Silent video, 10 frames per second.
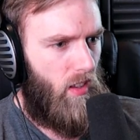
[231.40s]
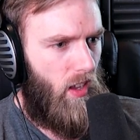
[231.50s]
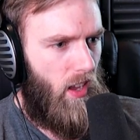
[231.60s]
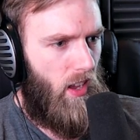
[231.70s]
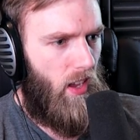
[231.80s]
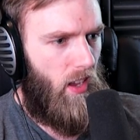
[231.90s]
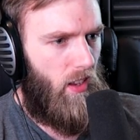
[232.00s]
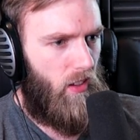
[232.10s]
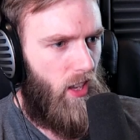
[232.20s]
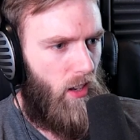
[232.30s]

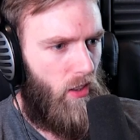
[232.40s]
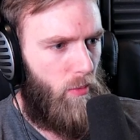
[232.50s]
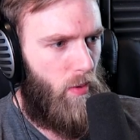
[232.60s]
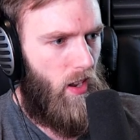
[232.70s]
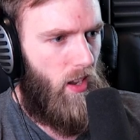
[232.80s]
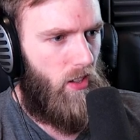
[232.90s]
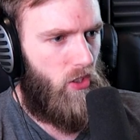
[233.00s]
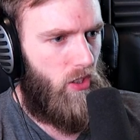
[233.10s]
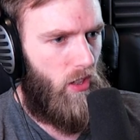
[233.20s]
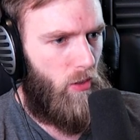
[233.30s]
Uh, okay, another
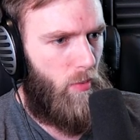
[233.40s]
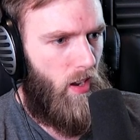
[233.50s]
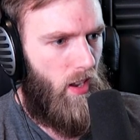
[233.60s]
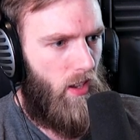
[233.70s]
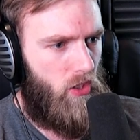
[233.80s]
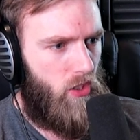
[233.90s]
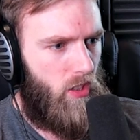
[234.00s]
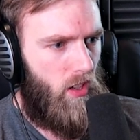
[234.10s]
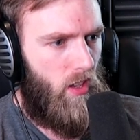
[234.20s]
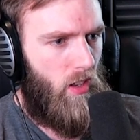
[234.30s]
branch, another
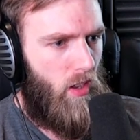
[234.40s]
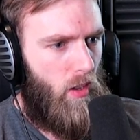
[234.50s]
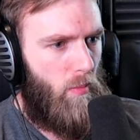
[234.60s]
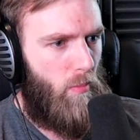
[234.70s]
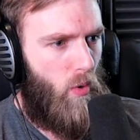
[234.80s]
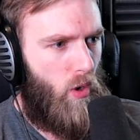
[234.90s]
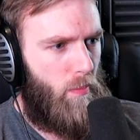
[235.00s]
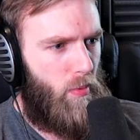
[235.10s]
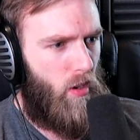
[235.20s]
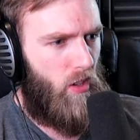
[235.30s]
branch.
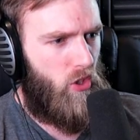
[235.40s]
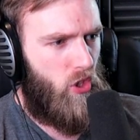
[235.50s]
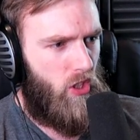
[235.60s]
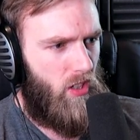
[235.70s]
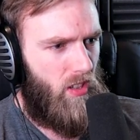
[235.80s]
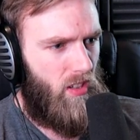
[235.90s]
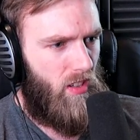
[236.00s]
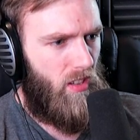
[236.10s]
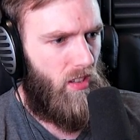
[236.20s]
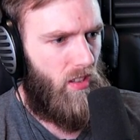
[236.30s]
More birch.
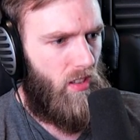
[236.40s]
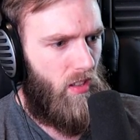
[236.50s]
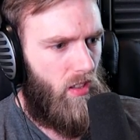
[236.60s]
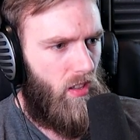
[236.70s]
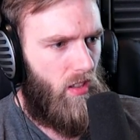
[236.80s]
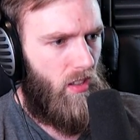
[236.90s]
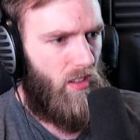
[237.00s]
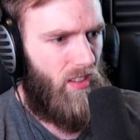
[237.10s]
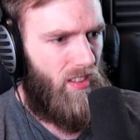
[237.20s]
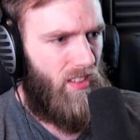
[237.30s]
Oh,
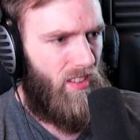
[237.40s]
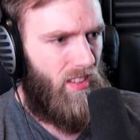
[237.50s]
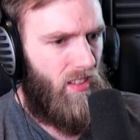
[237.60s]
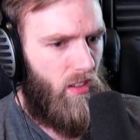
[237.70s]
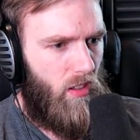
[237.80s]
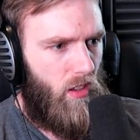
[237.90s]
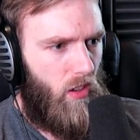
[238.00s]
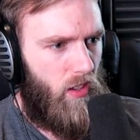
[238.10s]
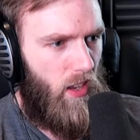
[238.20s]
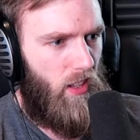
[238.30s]

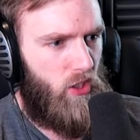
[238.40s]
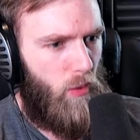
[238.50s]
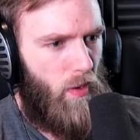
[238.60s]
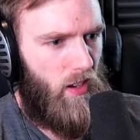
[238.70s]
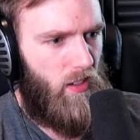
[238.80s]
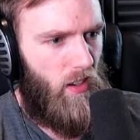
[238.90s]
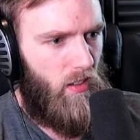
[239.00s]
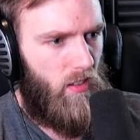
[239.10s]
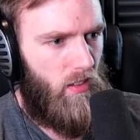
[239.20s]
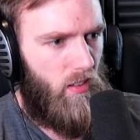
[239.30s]
okay, let's go back
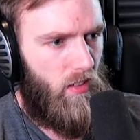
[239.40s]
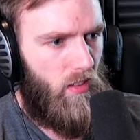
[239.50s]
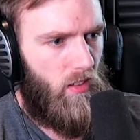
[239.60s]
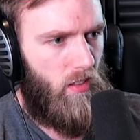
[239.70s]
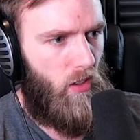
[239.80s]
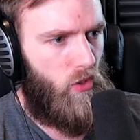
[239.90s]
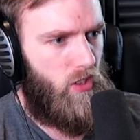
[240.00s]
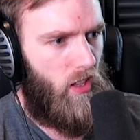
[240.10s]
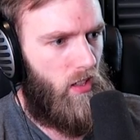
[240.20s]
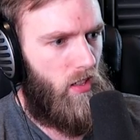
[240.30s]
now. Another
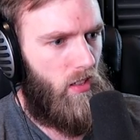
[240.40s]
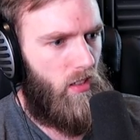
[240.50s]
stick.